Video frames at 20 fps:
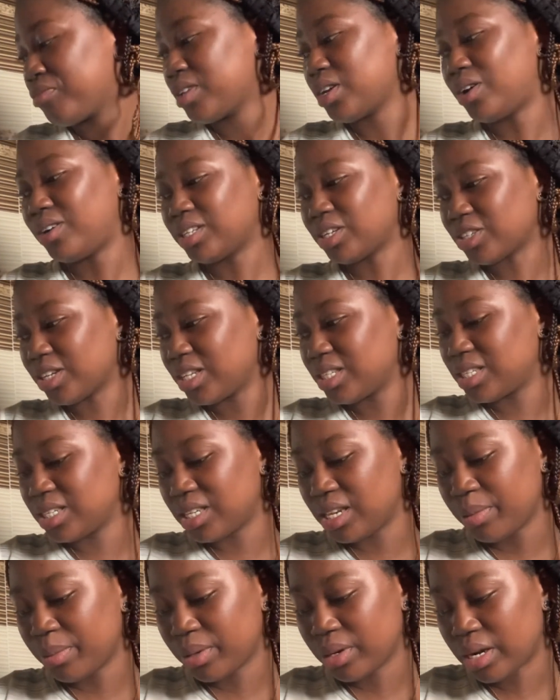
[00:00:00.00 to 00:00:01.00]
I was actually
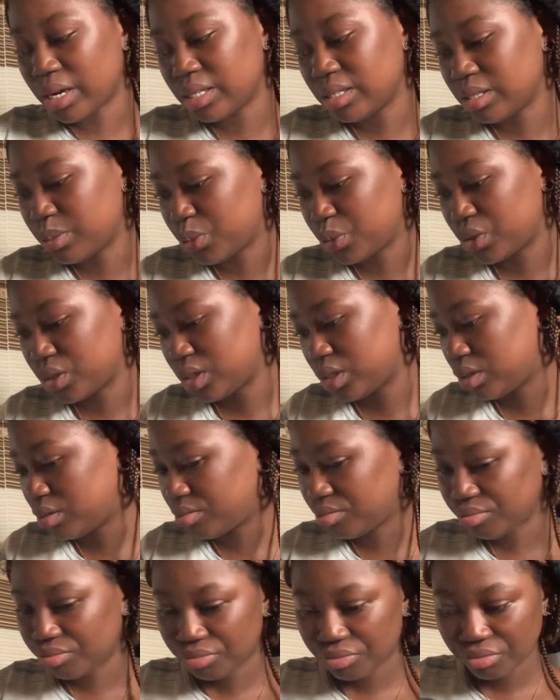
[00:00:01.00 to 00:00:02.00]
thinking about this
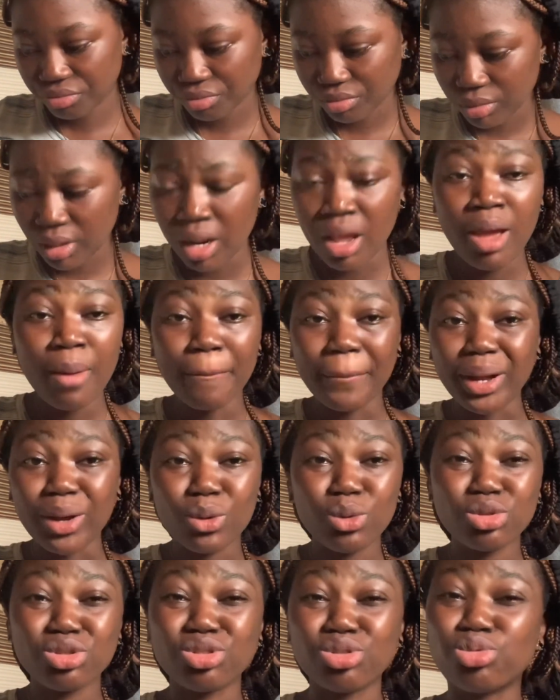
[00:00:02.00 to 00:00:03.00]
morning. My
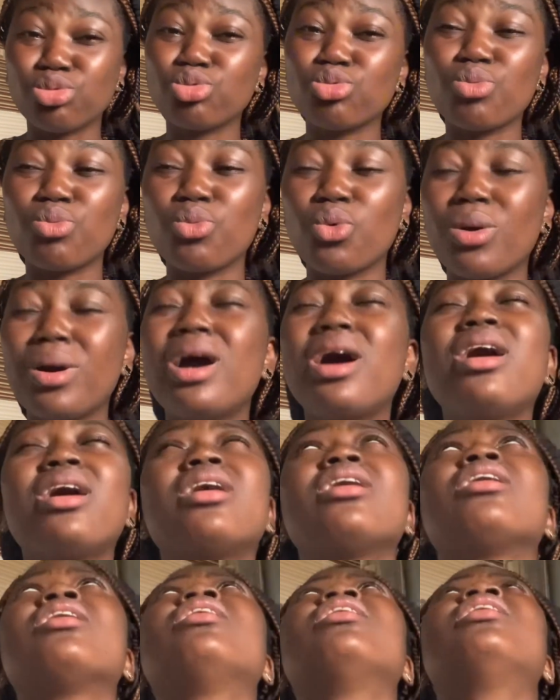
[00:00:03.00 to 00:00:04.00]
clothes is too
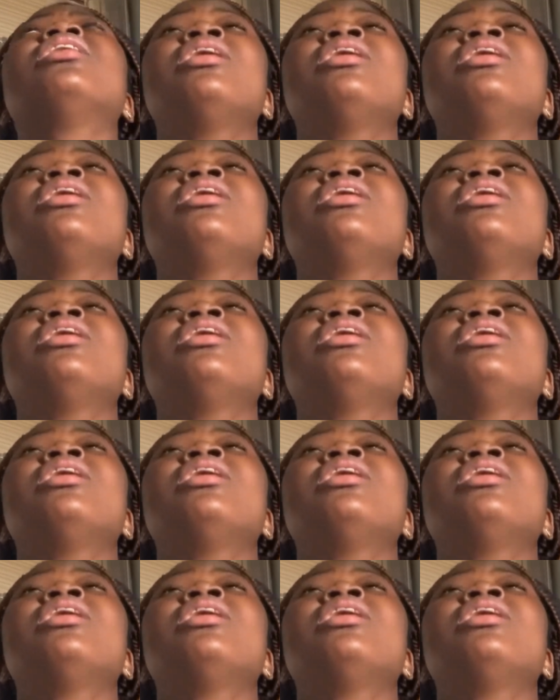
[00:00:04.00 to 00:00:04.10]
much.